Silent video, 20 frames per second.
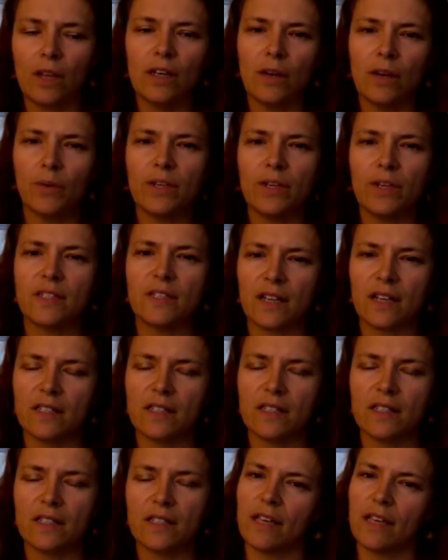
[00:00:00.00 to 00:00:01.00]
Now, we discussed
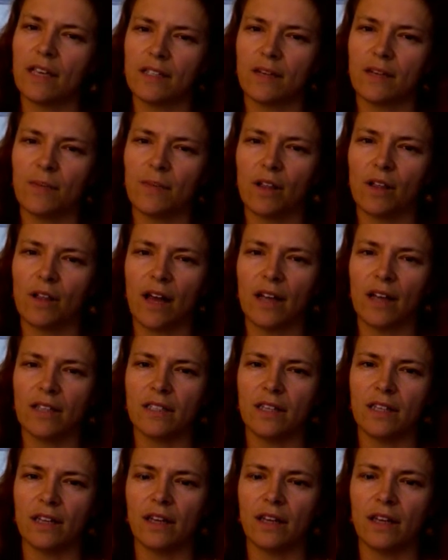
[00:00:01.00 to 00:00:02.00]
this last time in
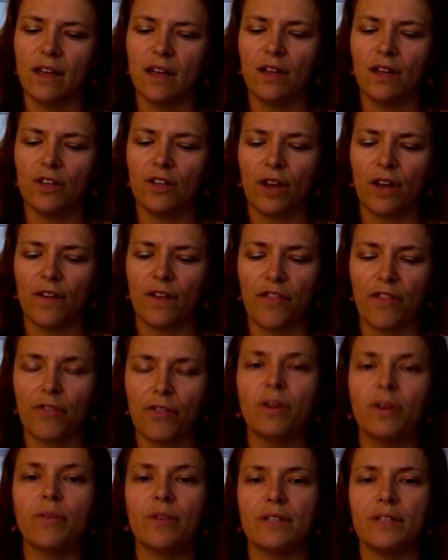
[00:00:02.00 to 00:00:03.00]
class that you'll have
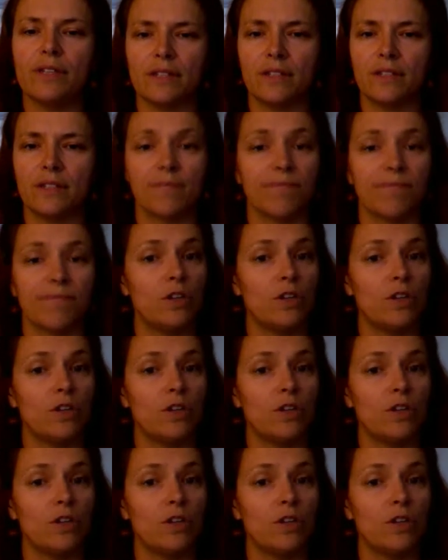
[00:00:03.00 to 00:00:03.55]
3 reasons.